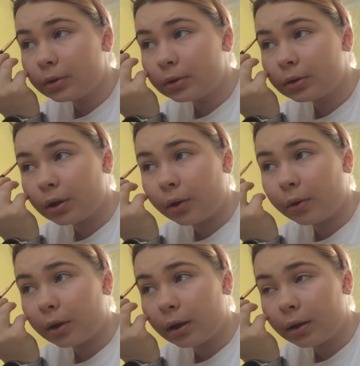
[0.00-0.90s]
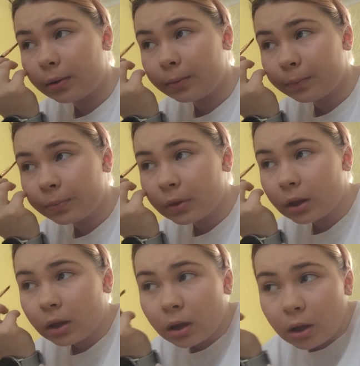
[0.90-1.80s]
So yeah,
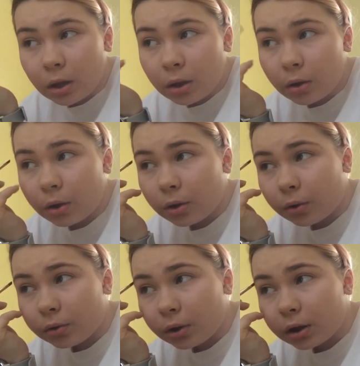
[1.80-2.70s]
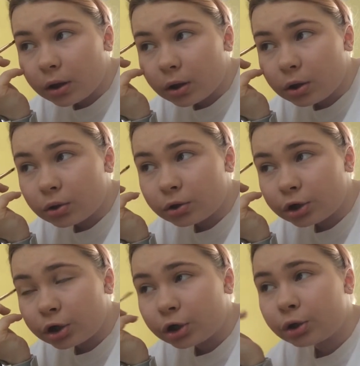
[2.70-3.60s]
on like
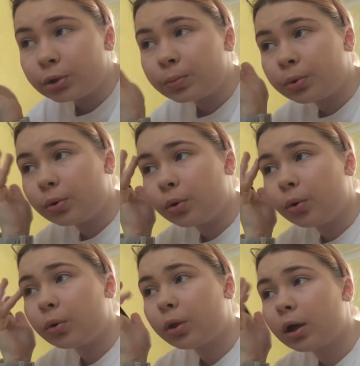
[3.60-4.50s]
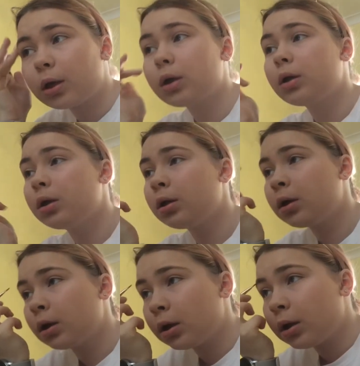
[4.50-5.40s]
YouTube or like
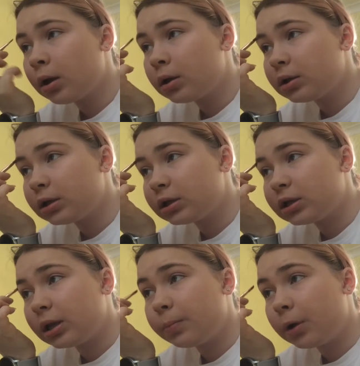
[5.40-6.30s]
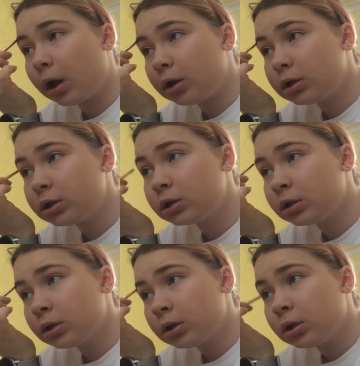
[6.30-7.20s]
Disney Plus.
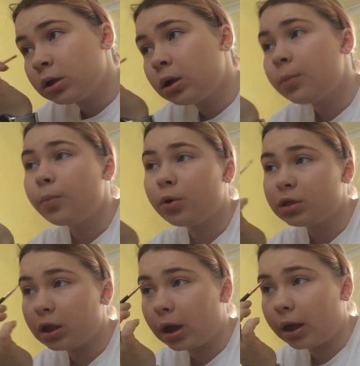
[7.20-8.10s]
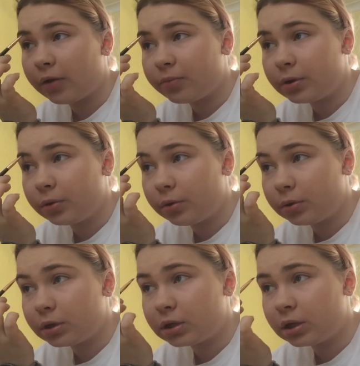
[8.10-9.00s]
One thing I have been doing
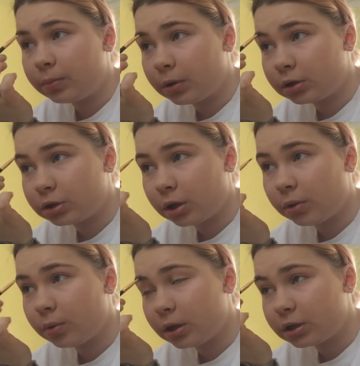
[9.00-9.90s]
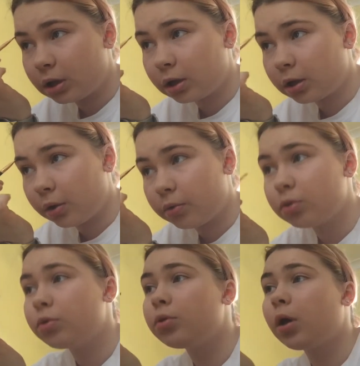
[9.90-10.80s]
on Disney Plus though is like going
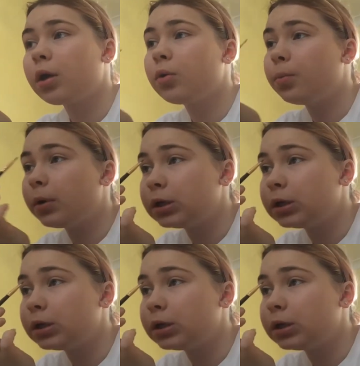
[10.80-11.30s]
through like all my